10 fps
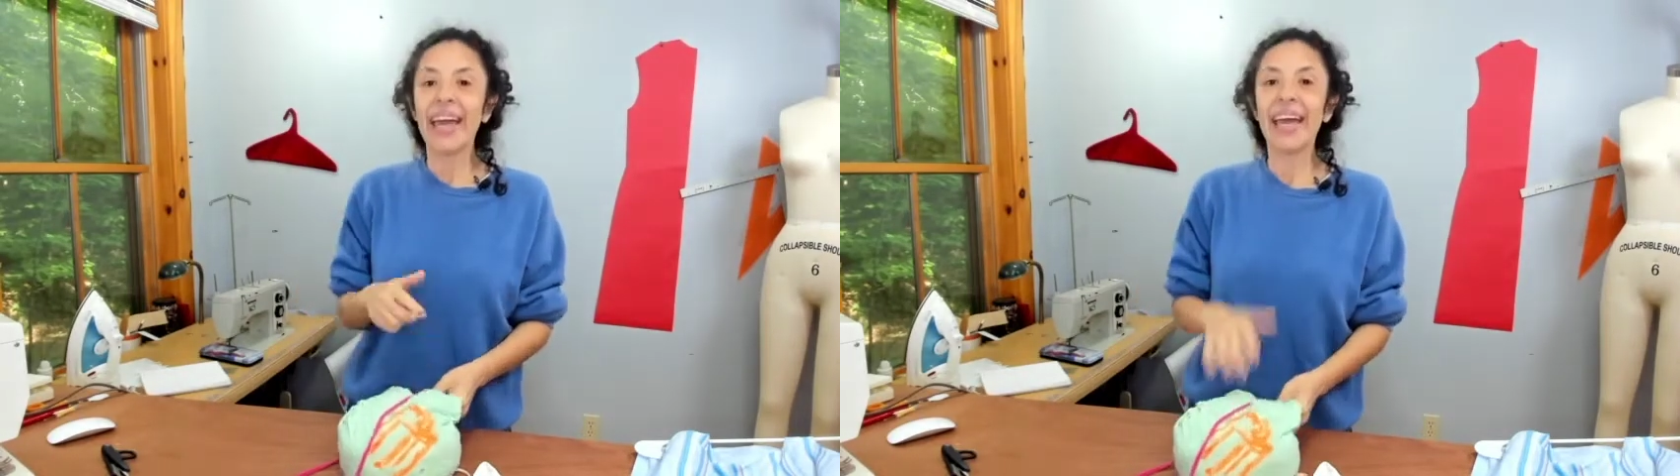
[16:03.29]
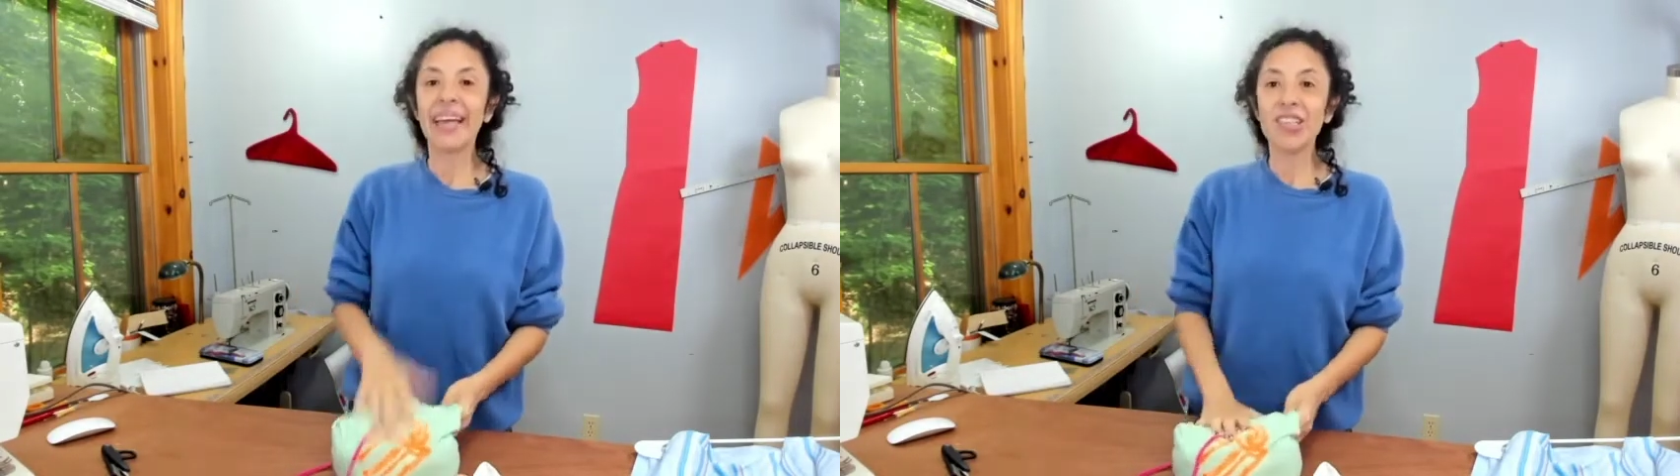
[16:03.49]

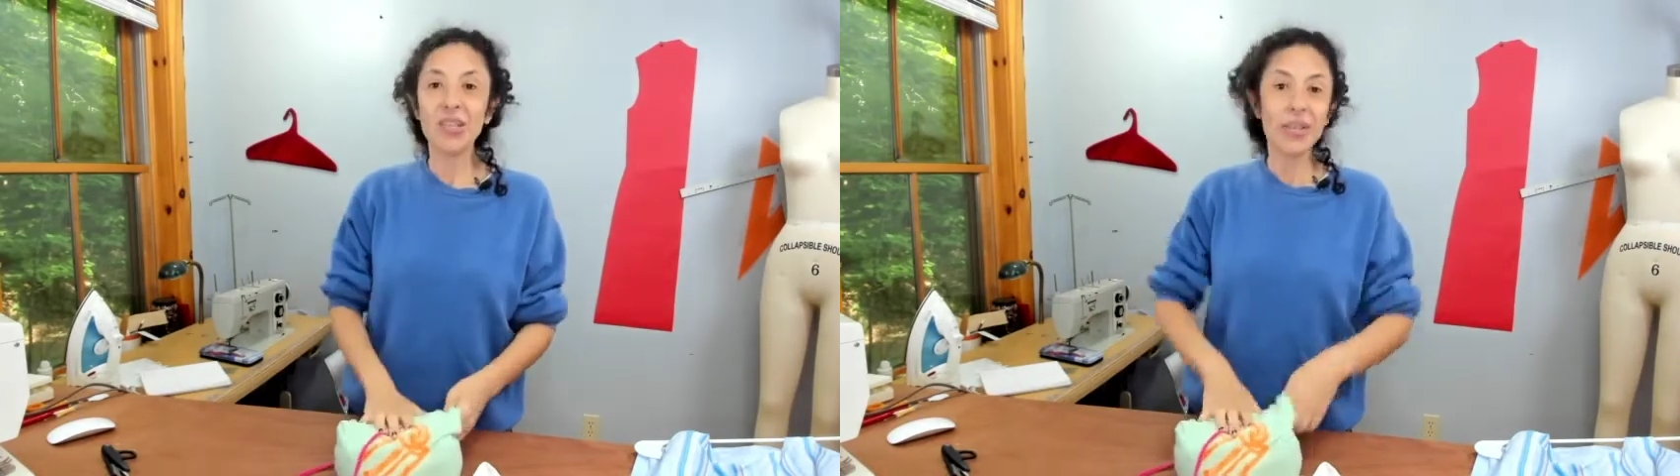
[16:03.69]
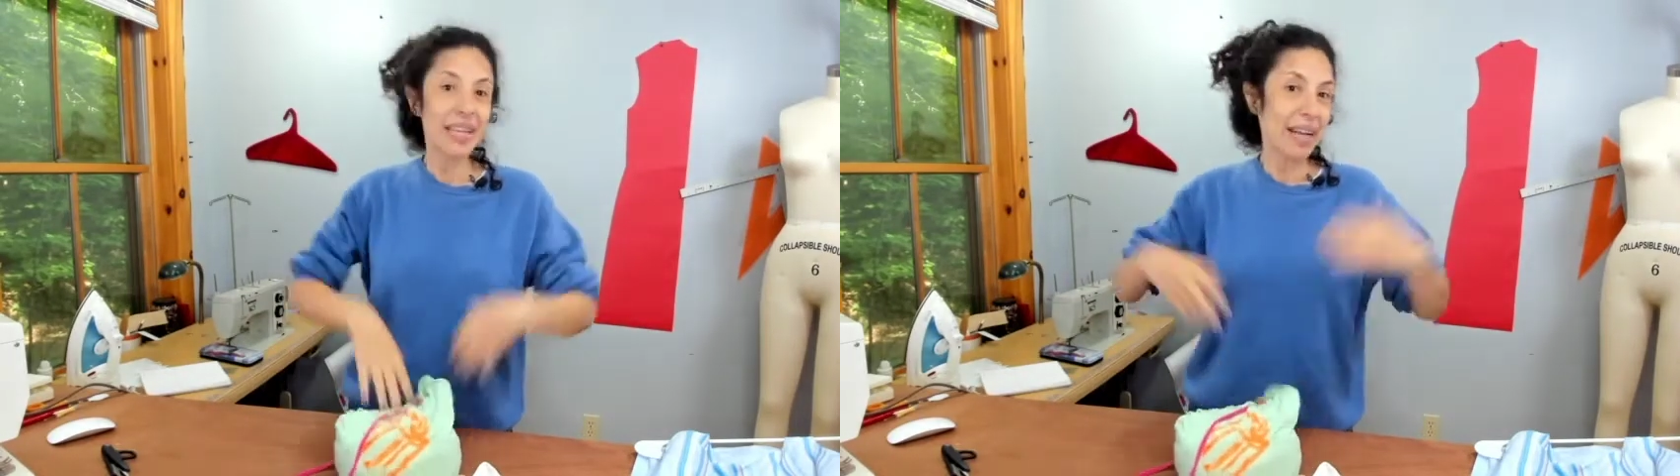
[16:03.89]
and
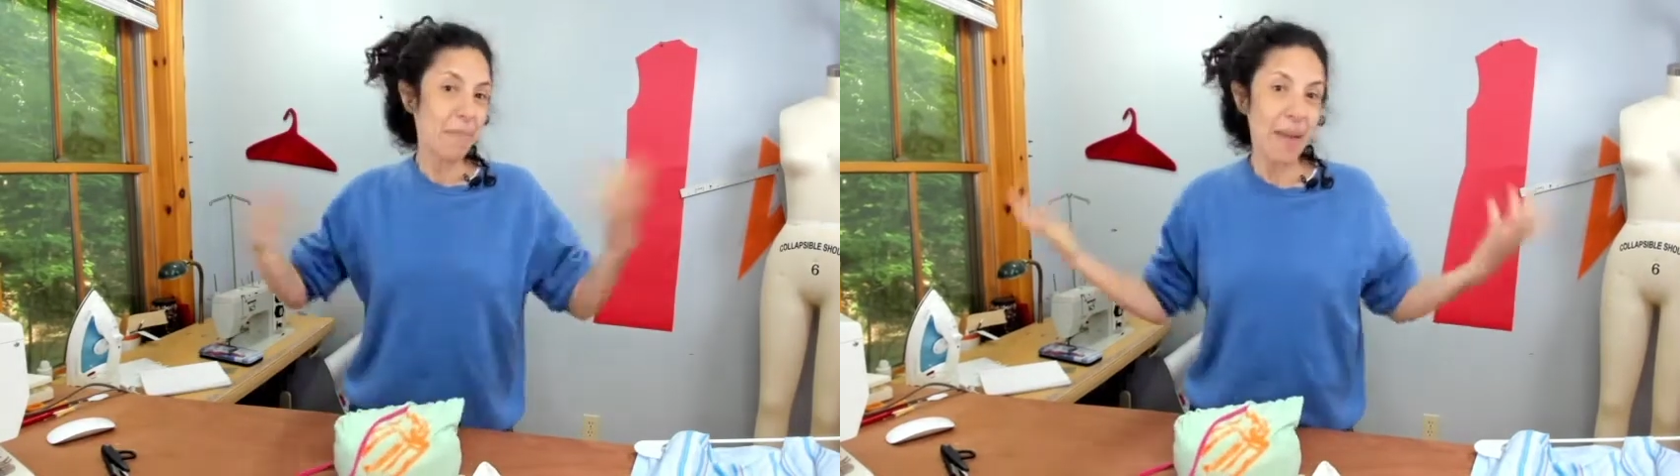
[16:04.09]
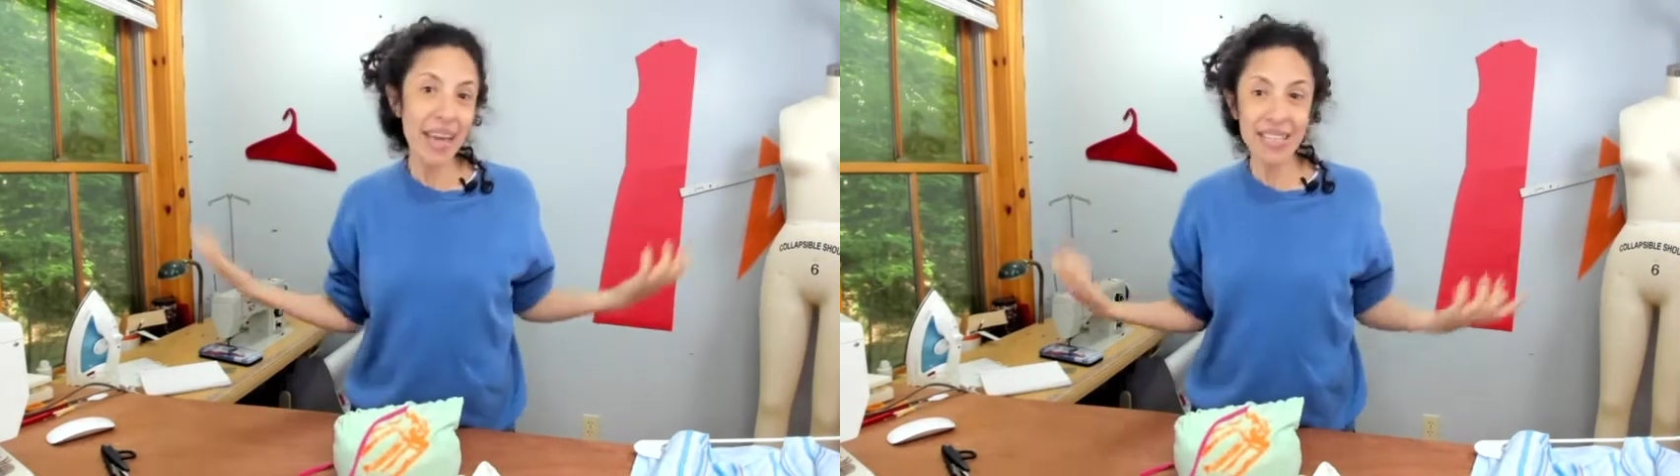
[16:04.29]
she was like
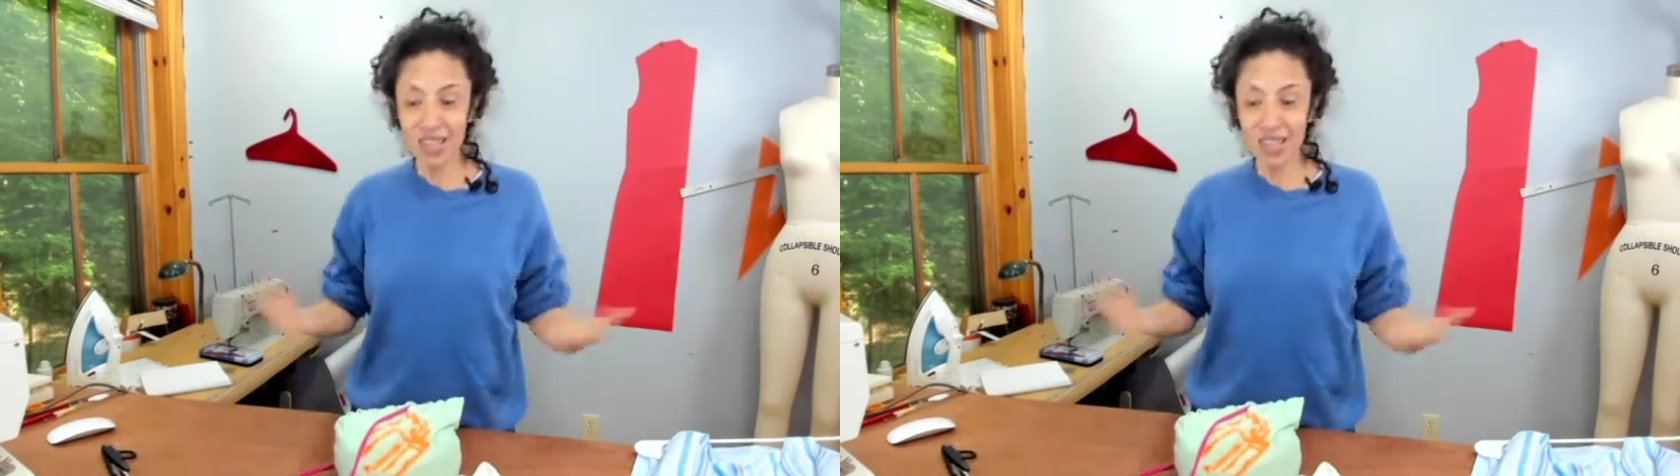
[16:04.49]
amazing.